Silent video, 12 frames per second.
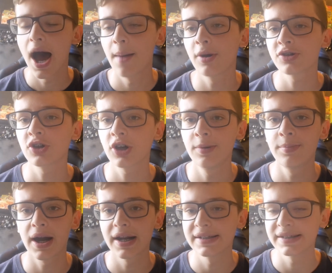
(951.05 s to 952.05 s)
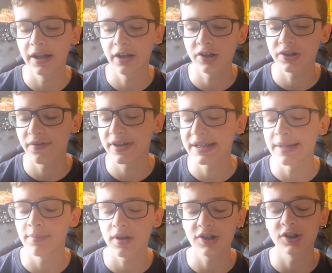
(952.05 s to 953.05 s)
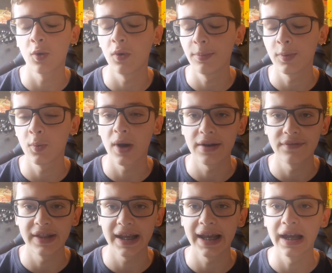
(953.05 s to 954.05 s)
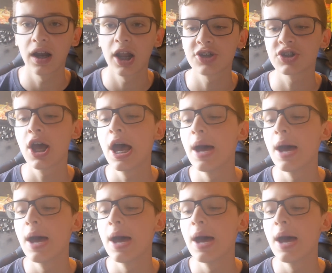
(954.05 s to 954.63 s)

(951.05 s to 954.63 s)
I'm also not going to buy any singles of it simply because I will be waiting for the English.